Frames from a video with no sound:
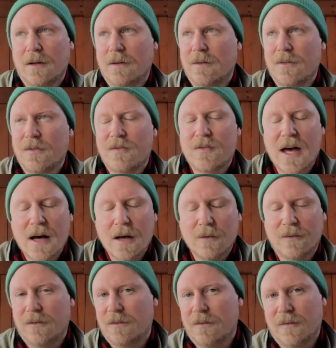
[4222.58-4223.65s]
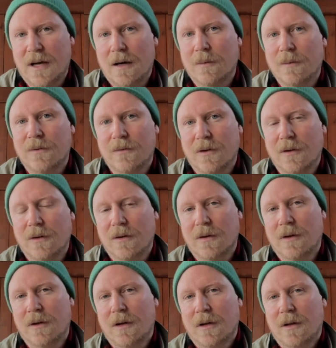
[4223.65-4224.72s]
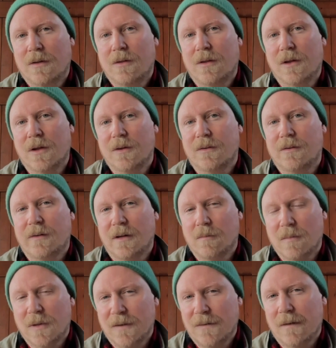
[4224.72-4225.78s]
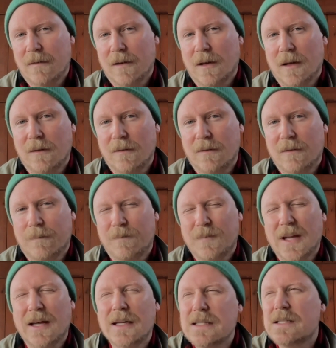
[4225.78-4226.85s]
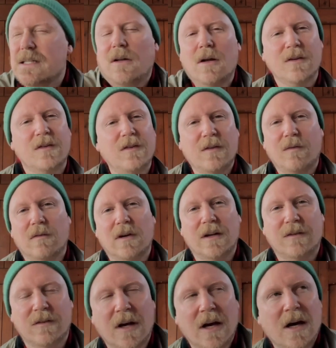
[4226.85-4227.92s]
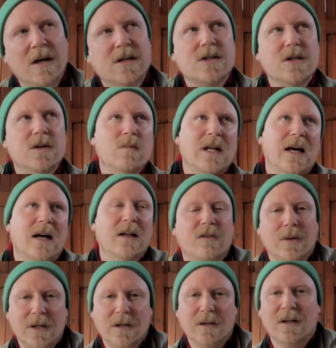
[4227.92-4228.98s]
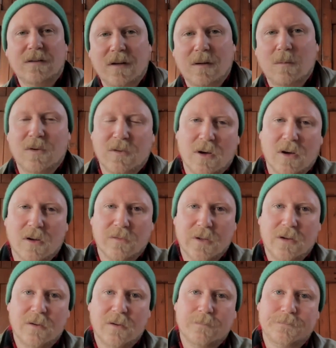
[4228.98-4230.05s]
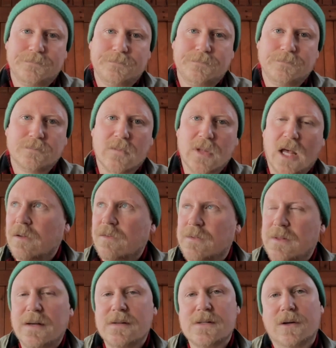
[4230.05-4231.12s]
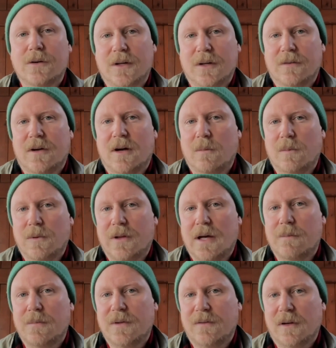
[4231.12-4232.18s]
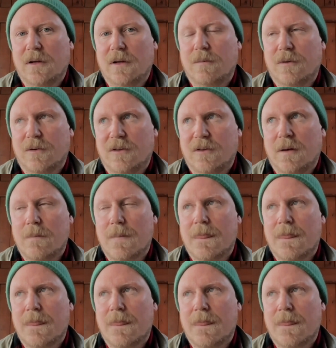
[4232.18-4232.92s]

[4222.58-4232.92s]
thousands of hours on that didn't materialize. And it's lots of different reasons. So Milan twenty nineteen was COVID. So that's a good example, that particular project.